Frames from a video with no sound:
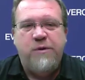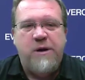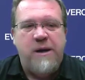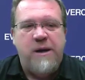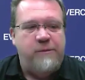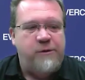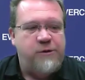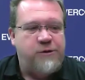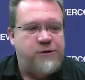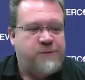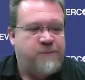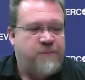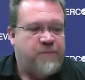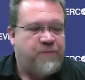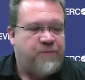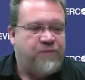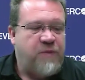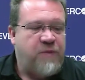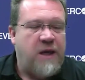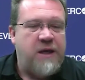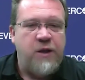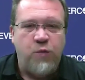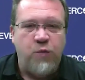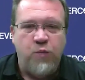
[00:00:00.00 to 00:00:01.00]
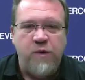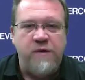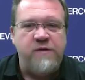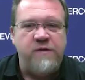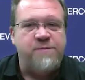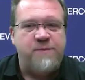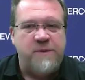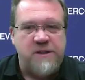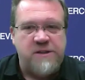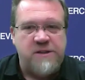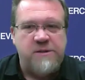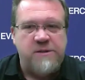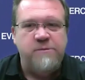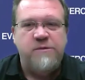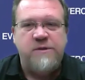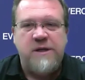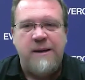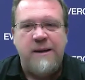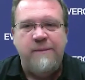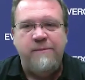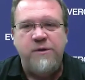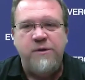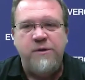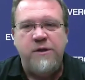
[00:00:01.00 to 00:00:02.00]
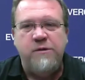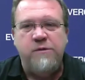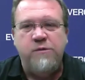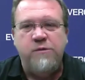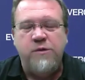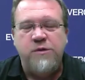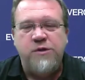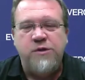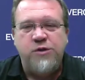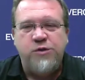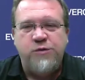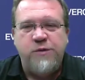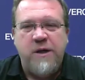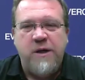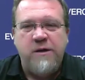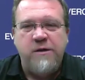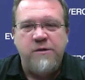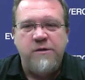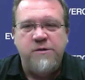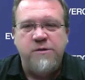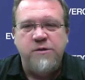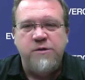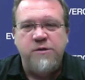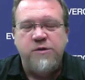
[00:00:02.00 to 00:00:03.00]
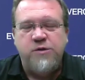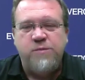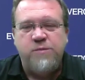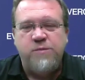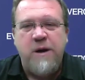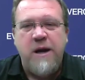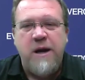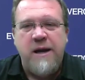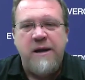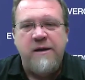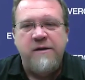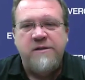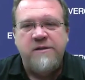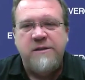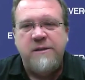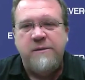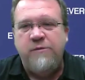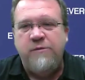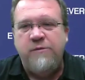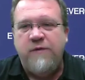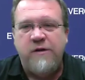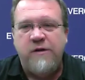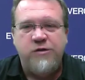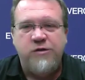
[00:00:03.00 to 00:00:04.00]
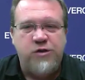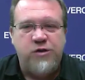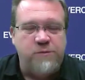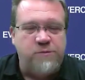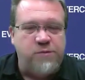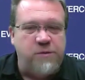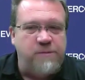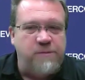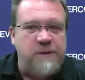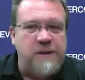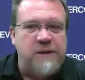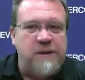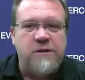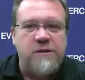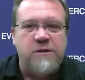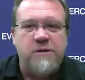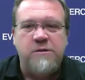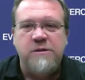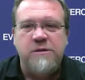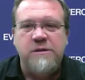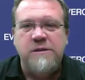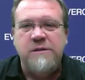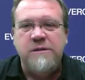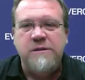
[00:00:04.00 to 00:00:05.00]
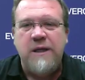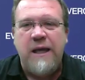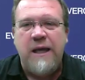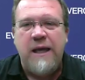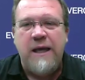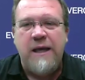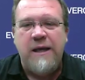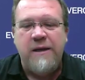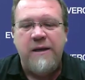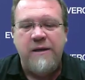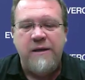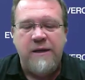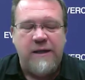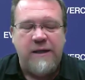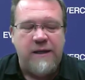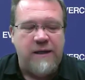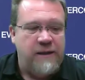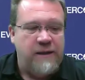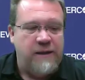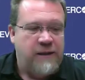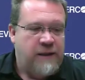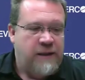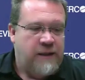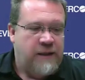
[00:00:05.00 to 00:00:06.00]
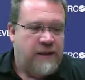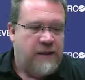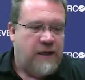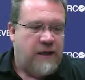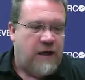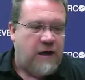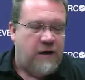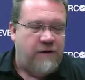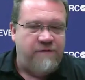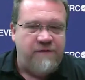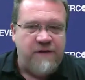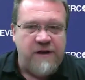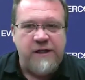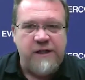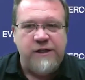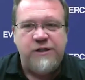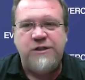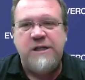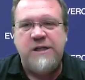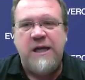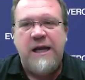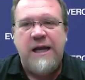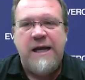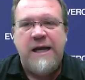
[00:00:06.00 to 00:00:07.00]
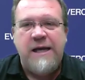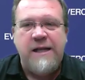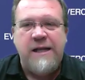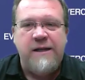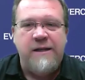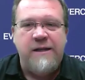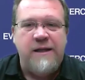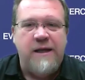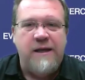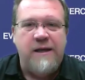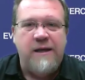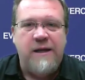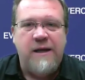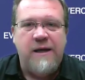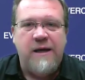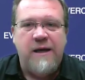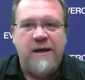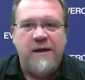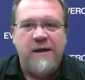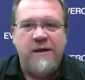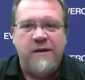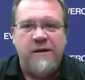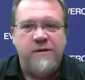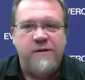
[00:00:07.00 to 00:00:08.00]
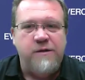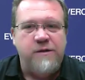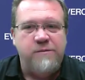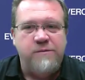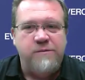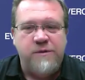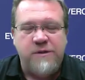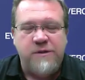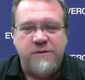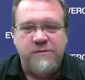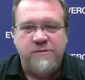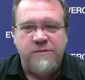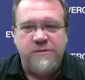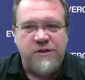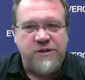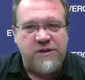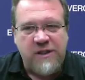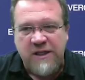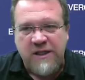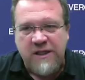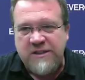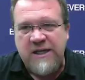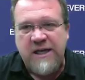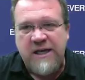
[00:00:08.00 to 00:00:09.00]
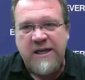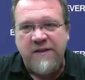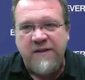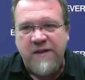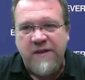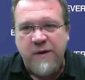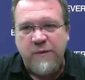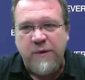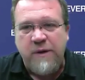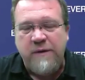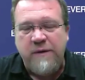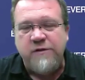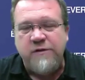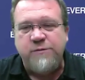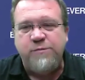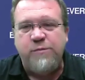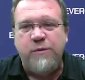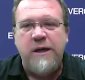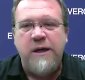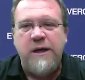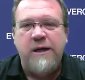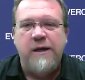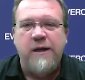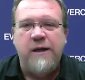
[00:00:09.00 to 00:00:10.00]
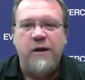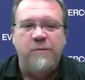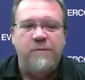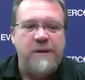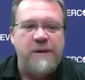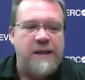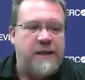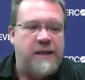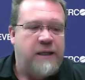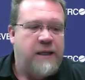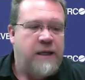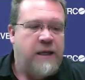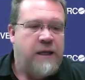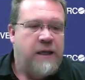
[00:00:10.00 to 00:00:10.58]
primers, and we've spent some time, with the triggers, just spraying out some of our SuperBuild and our finish sand and the slick sand. I think we even sprayed a little bit.